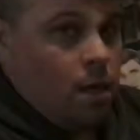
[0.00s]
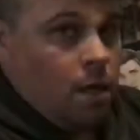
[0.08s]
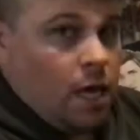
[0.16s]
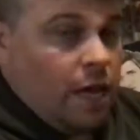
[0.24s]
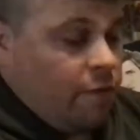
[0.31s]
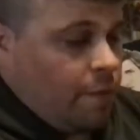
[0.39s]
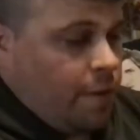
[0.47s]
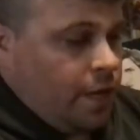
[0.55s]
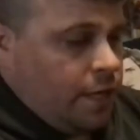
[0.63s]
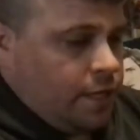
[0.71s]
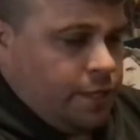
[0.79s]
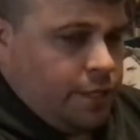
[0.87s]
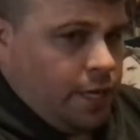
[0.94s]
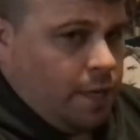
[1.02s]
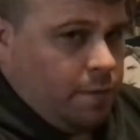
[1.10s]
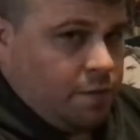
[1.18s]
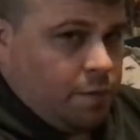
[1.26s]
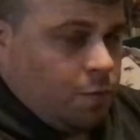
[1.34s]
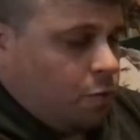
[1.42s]
Hey everybody, it's James
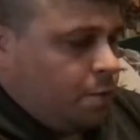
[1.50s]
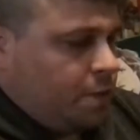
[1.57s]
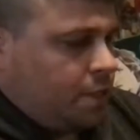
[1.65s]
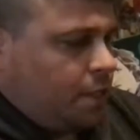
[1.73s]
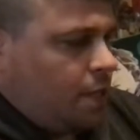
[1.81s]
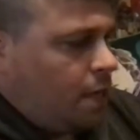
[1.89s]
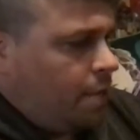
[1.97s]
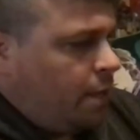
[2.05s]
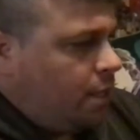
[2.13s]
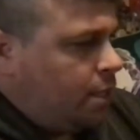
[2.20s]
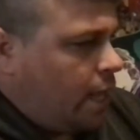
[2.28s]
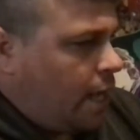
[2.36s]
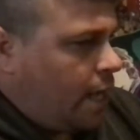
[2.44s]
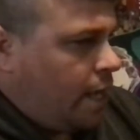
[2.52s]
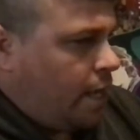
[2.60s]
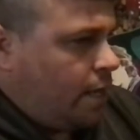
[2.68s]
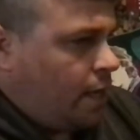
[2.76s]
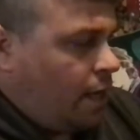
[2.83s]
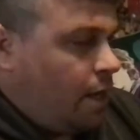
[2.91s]
from Rulebooks Anonymous,
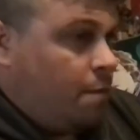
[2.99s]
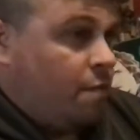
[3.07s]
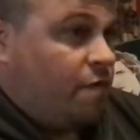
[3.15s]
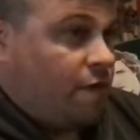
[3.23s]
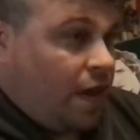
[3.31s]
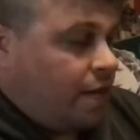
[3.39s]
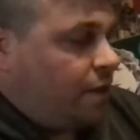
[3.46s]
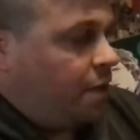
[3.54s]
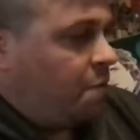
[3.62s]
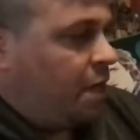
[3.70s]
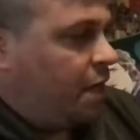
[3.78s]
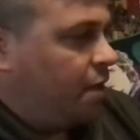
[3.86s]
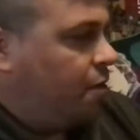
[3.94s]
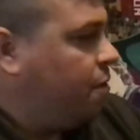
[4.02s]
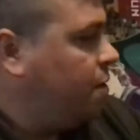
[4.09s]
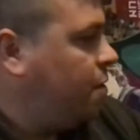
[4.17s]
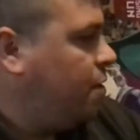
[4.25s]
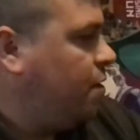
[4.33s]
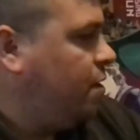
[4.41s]
and I am finally making good
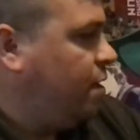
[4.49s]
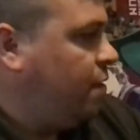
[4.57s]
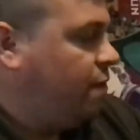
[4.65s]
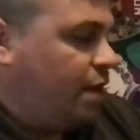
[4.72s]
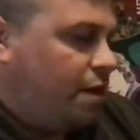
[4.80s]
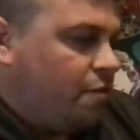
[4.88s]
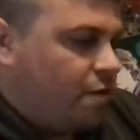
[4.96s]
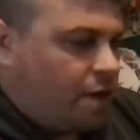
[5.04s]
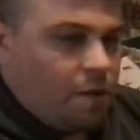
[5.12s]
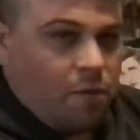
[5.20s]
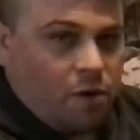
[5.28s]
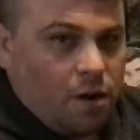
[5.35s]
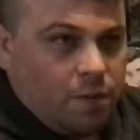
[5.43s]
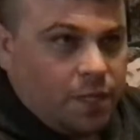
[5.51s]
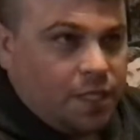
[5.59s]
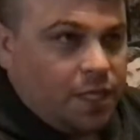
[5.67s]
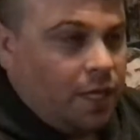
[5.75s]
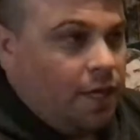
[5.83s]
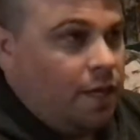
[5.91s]
on the video that I promised
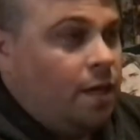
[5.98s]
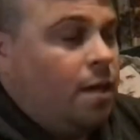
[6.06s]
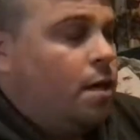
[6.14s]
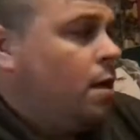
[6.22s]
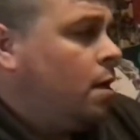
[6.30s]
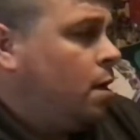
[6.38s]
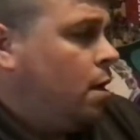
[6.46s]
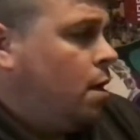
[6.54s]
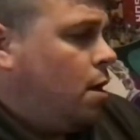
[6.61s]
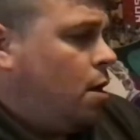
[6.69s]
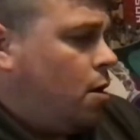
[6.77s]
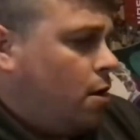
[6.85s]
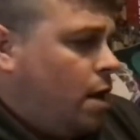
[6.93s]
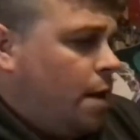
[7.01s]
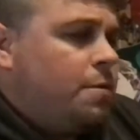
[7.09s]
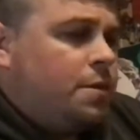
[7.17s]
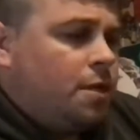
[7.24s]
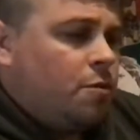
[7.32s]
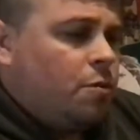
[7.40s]
in our
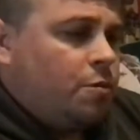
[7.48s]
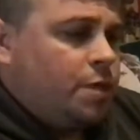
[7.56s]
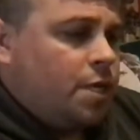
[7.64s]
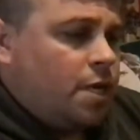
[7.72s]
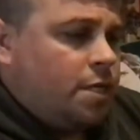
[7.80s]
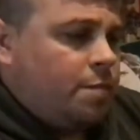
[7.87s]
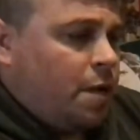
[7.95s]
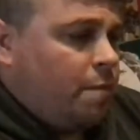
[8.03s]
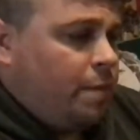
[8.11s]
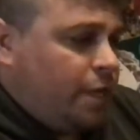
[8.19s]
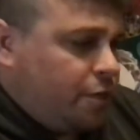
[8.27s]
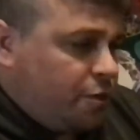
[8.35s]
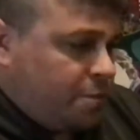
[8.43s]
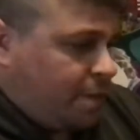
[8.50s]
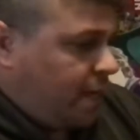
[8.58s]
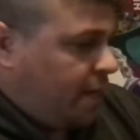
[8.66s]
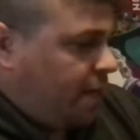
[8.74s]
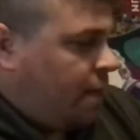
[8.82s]
episode where we talked about miniatures painting.